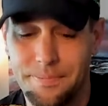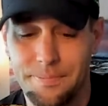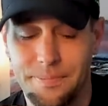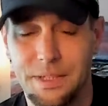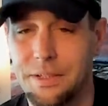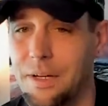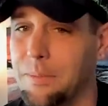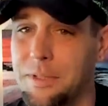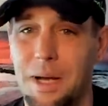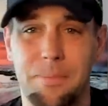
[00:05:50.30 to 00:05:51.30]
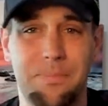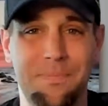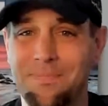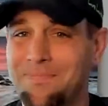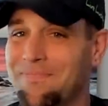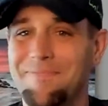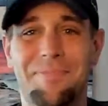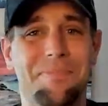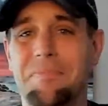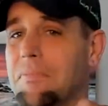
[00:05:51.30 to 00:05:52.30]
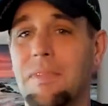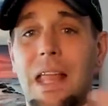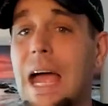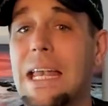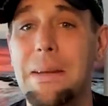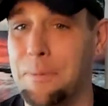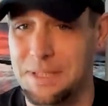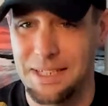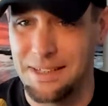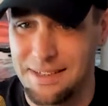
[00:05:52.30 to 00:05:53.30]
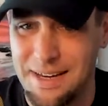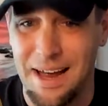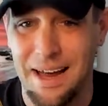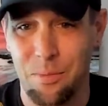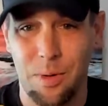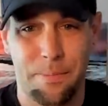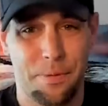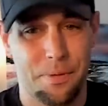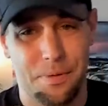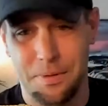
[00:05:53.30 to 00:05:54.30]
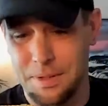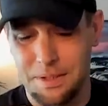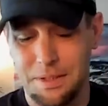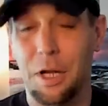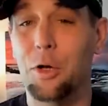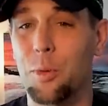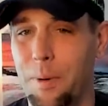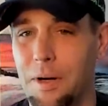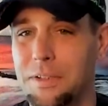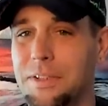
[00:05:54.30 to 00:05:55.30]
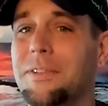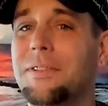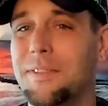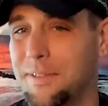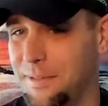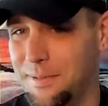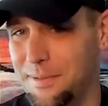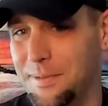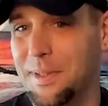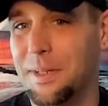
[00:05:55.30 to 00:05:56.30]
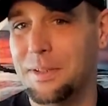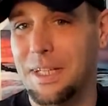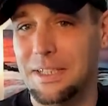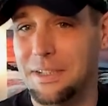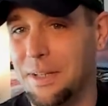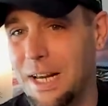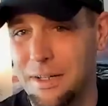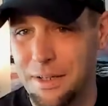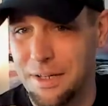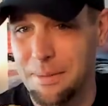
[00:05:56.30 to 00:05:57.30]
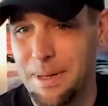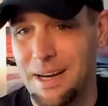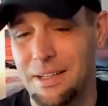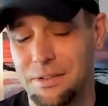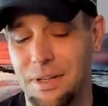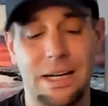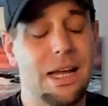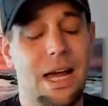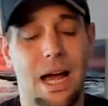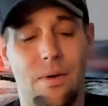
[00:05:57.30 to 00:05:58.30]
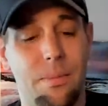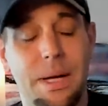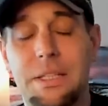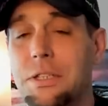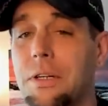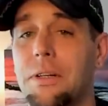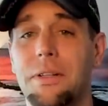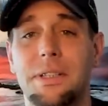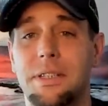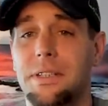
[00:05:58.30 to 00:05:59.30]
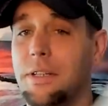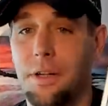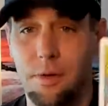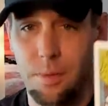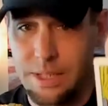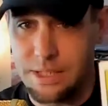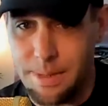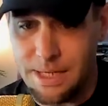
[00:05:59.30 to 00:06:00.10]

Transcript: This comes up 90% of the time. We pull a new person. They still got a hook in the past, right? I want to make sure this isn't another waste of my